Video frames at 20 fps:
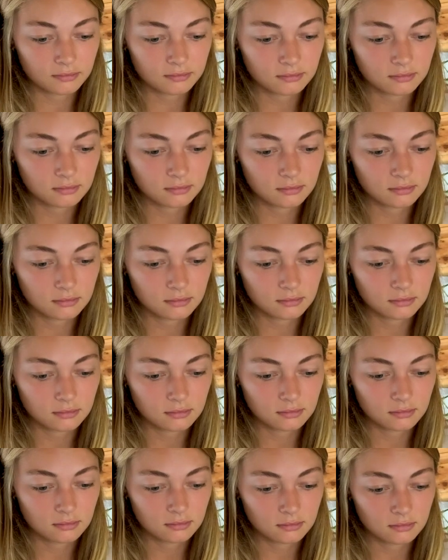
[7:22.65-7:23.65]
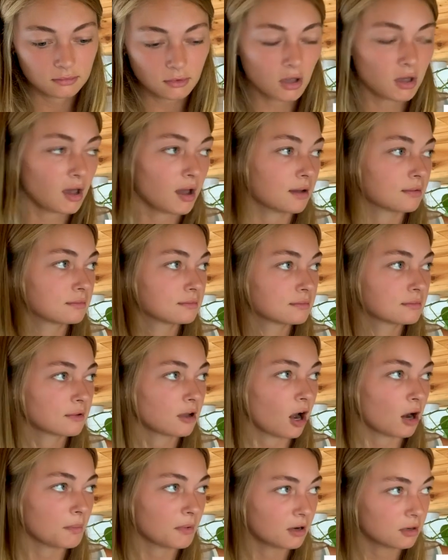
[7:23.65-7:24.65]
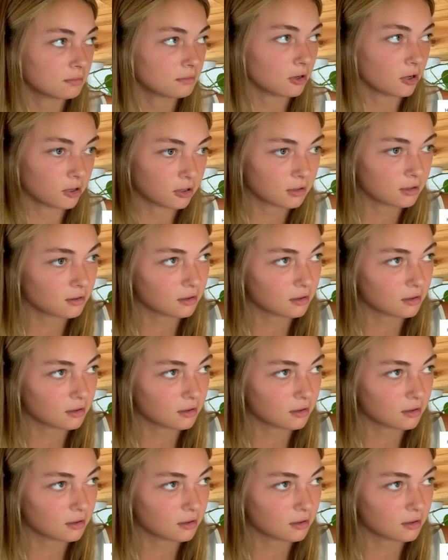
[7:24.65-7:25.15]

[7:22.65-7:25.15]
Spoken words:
Oh yeah. Garment hook,